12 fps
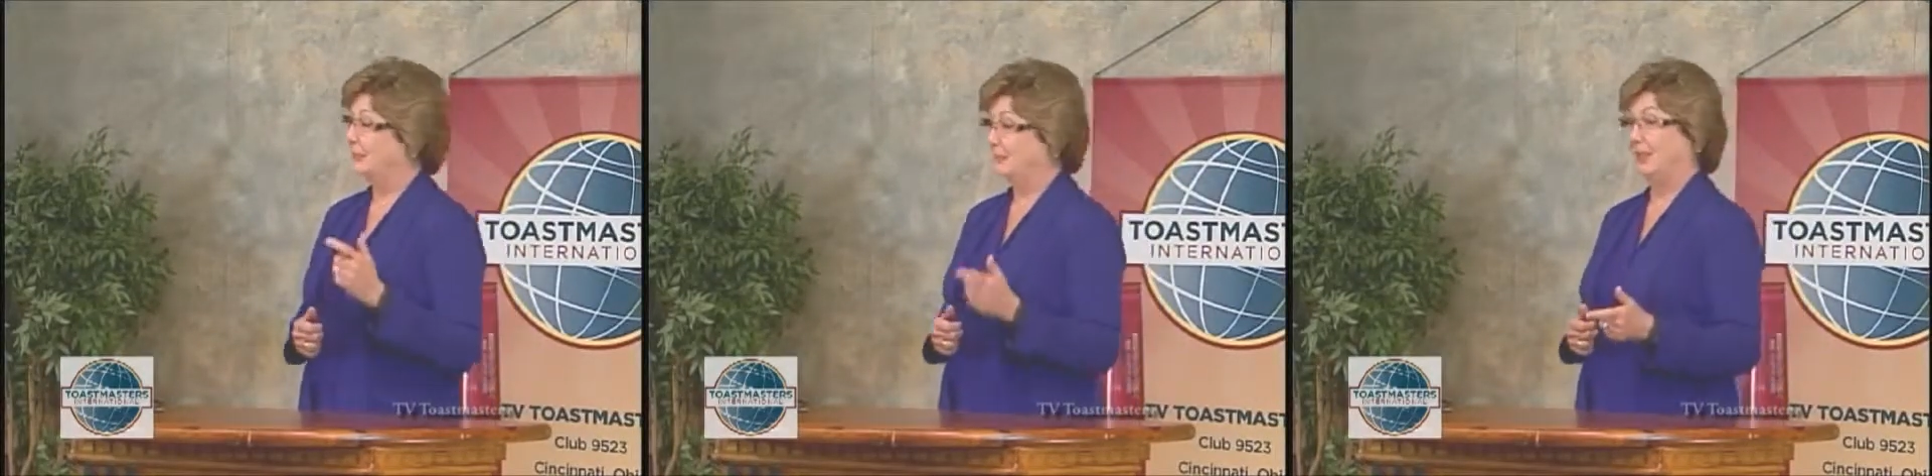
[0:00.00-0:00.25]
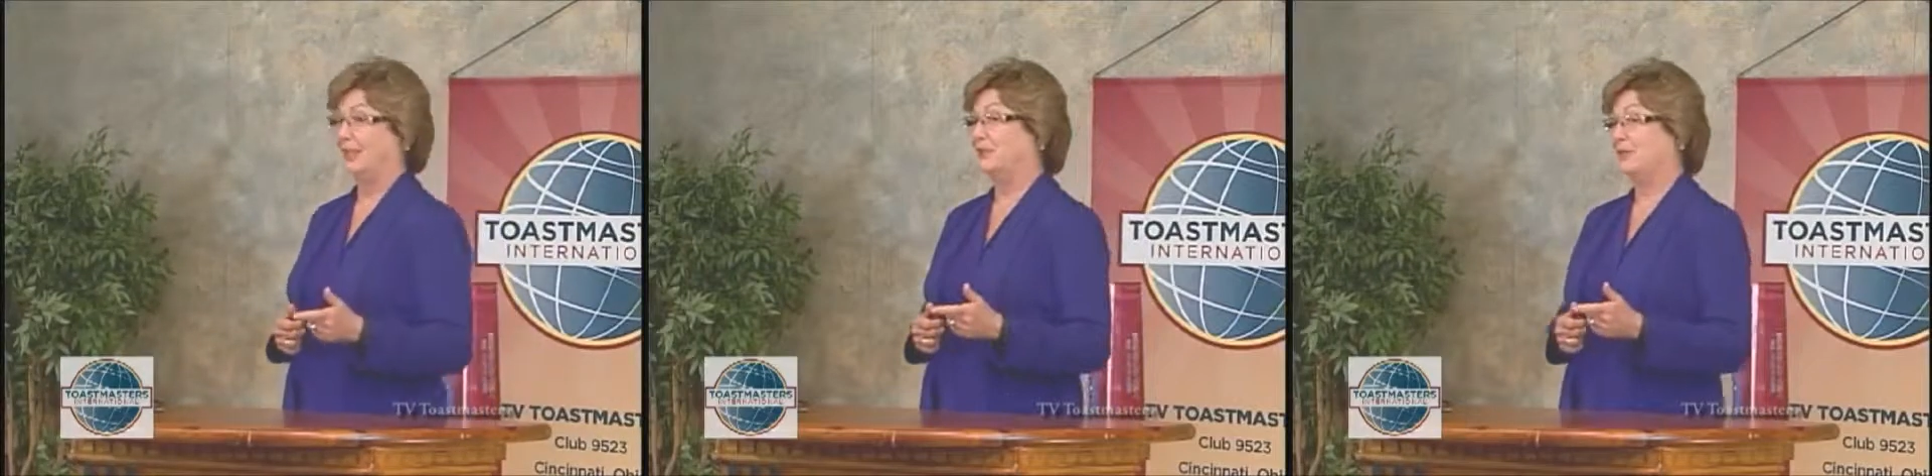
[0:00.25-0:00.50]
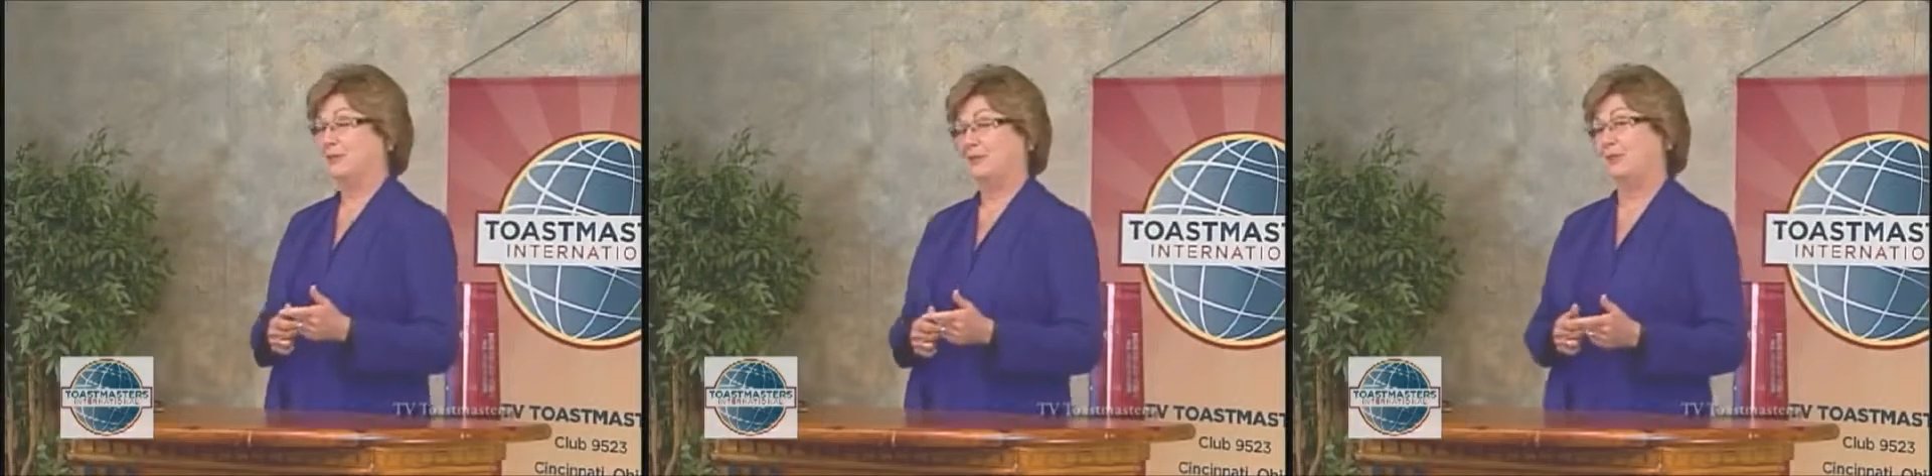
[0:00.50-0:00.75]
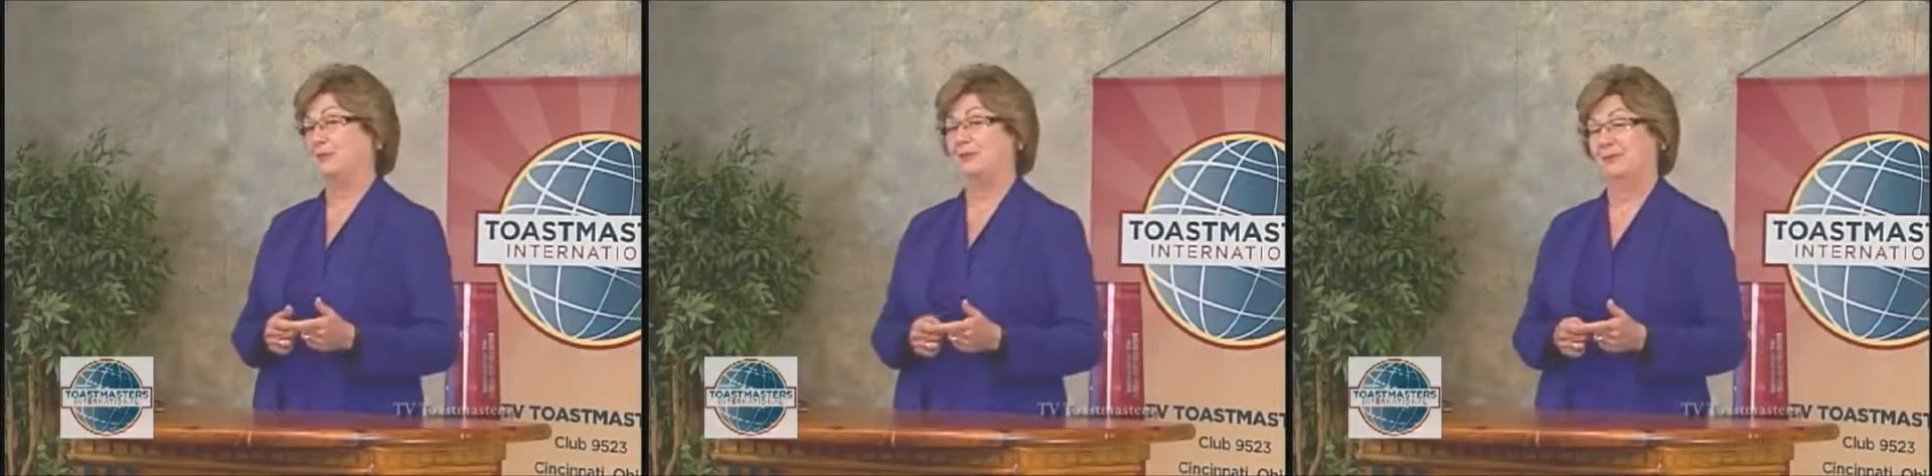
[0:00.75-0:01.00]

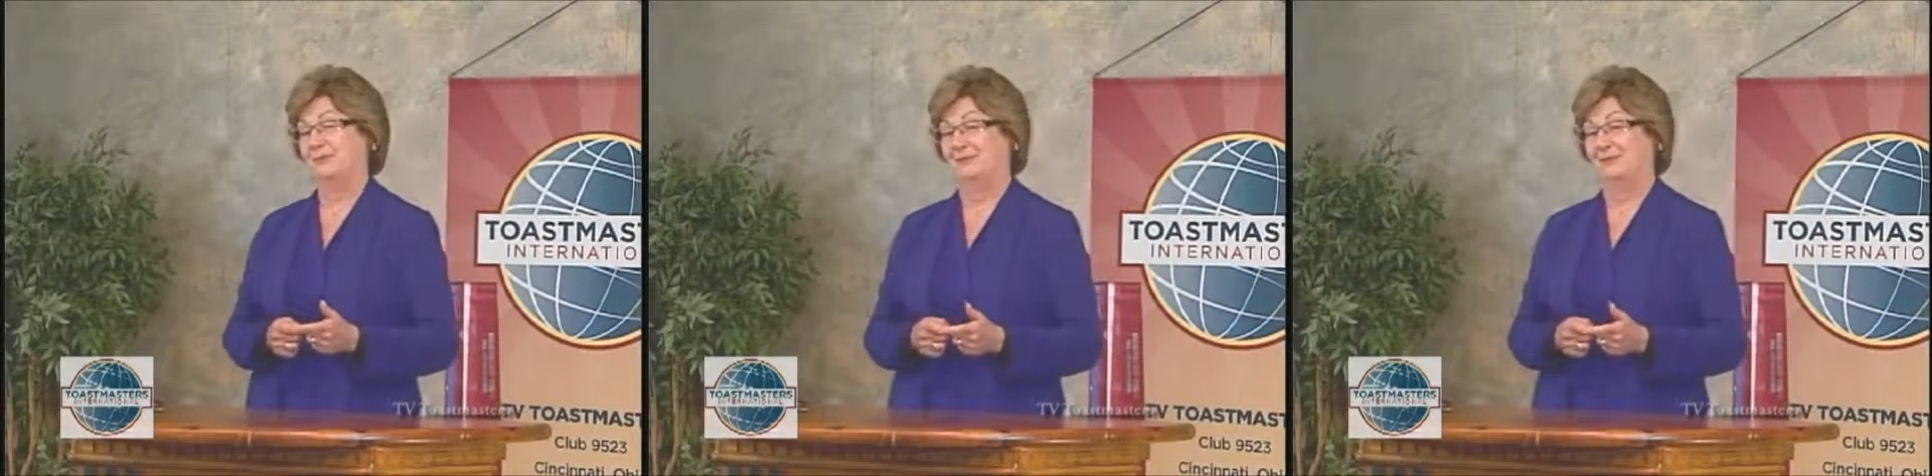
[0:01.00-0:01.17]
relationship,